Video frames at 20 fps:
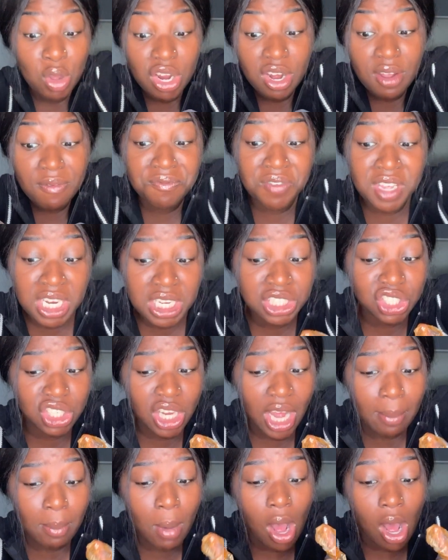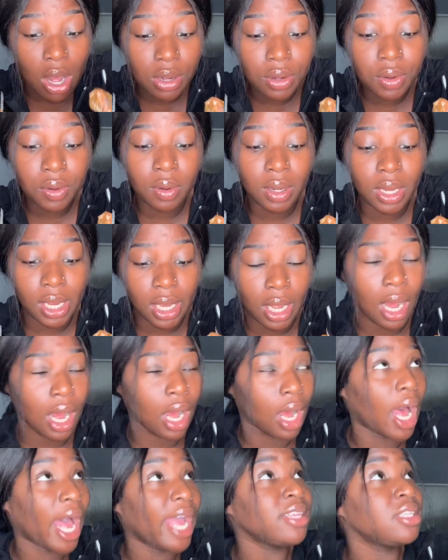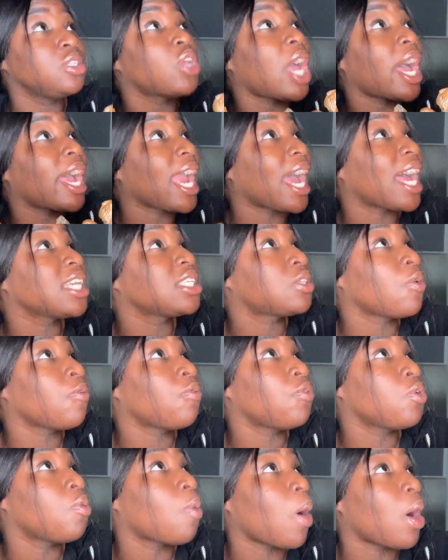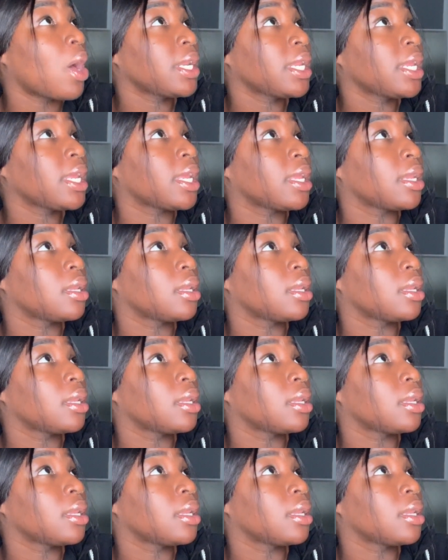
gonna finish it. I'm hungry. I asked you if you wanted.